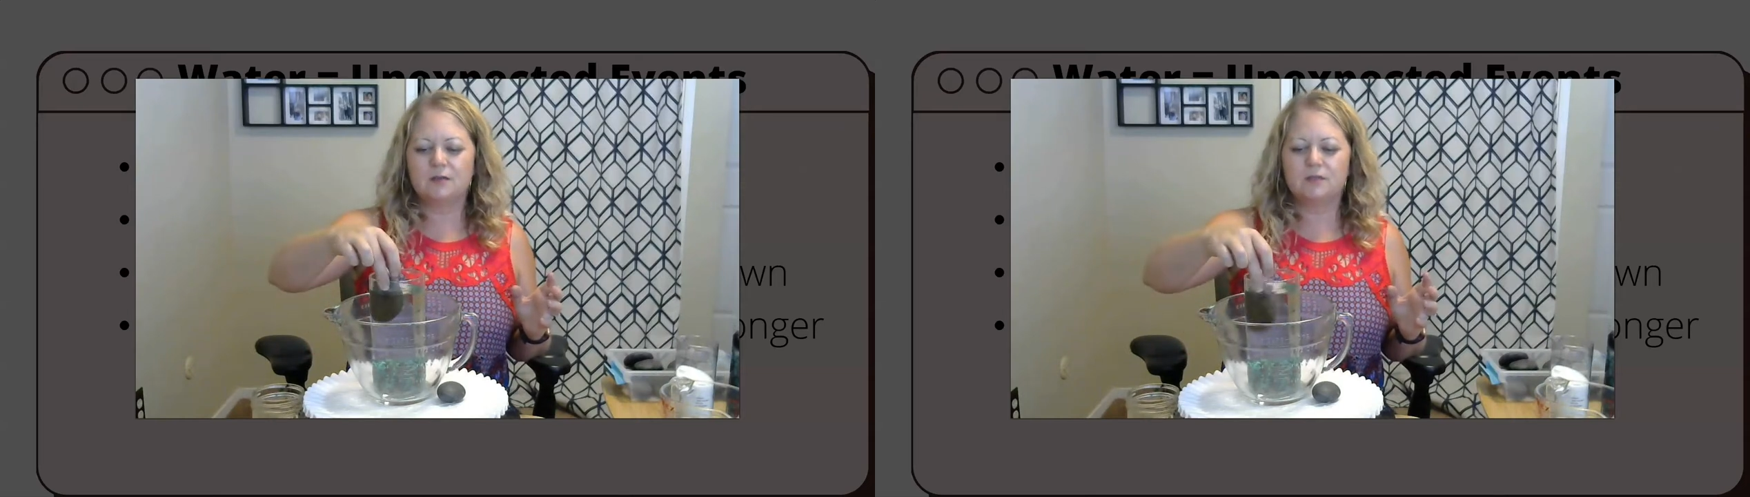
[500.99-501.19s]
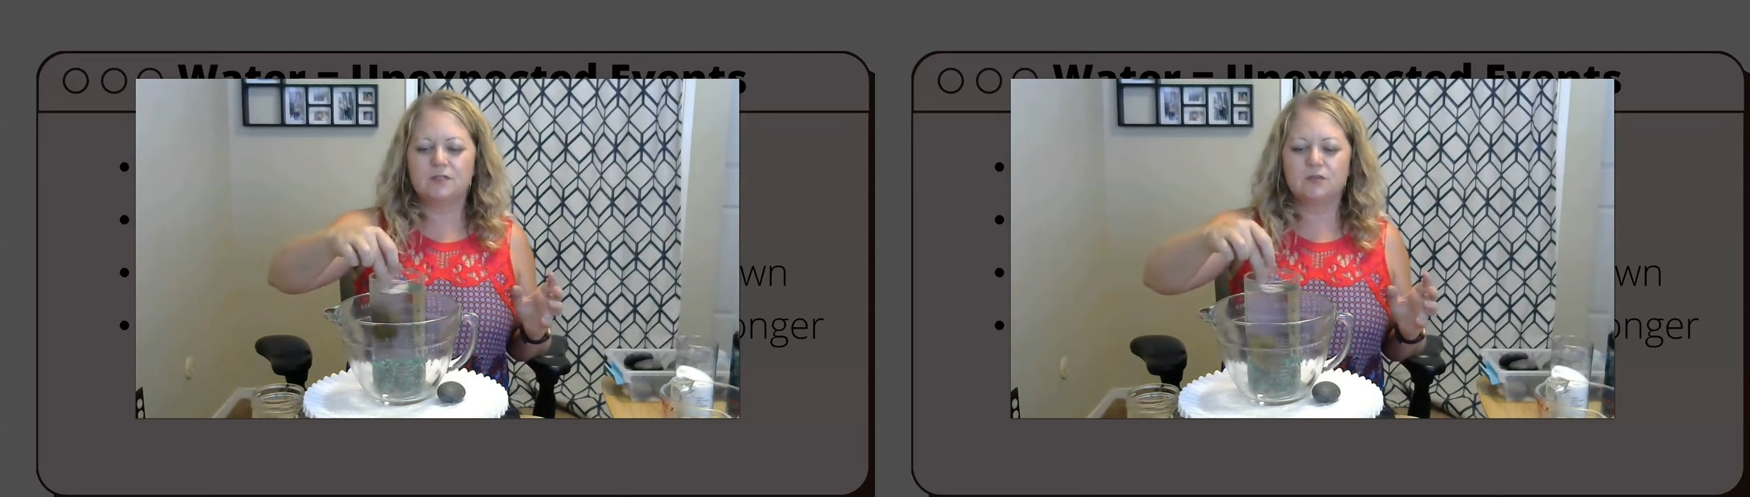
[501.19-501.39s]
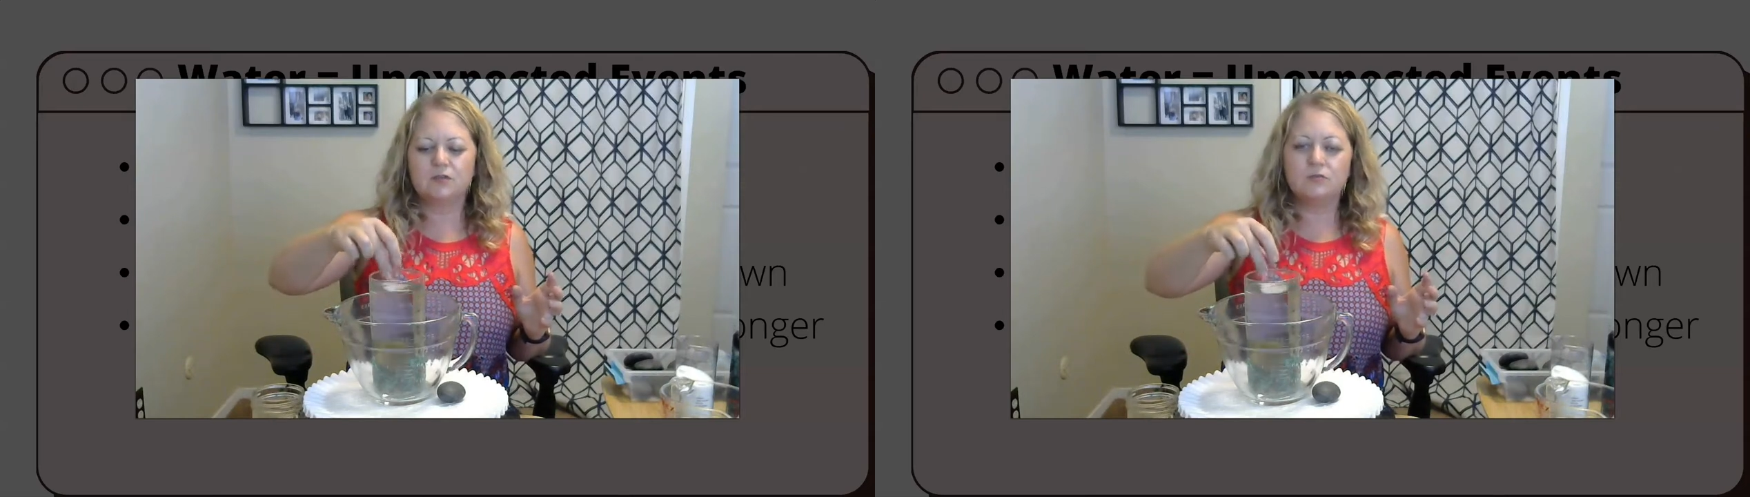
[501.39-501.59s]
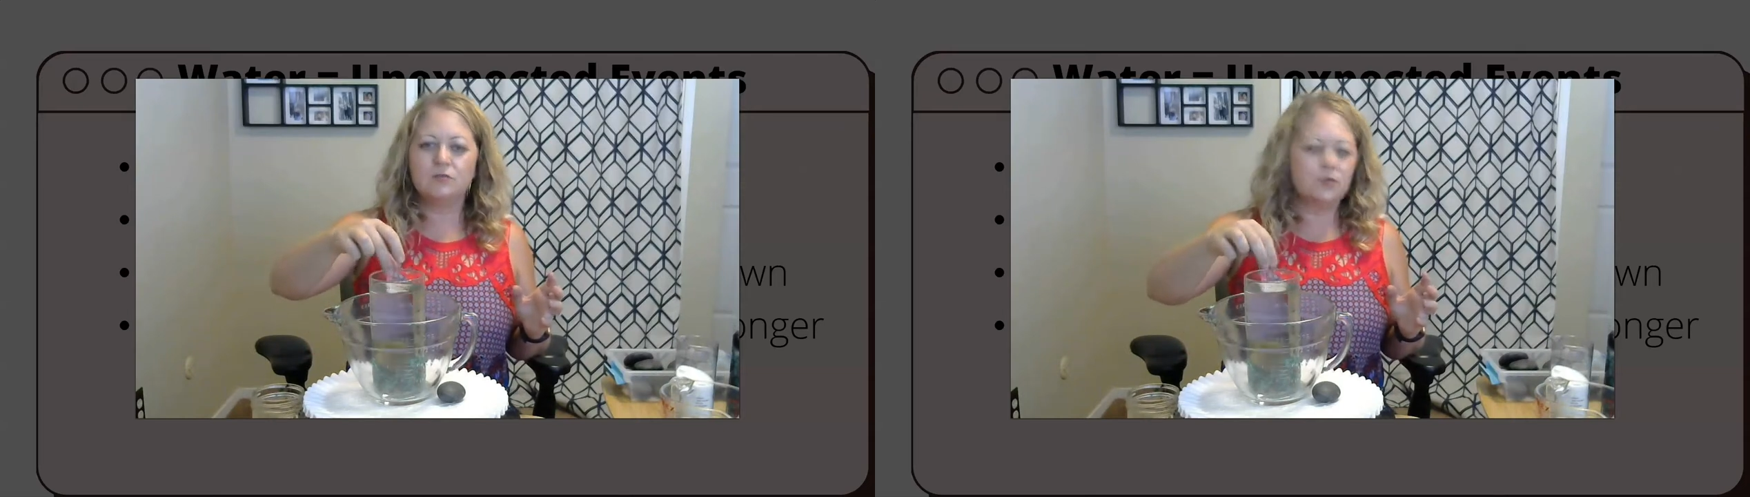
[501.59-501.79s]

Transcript: so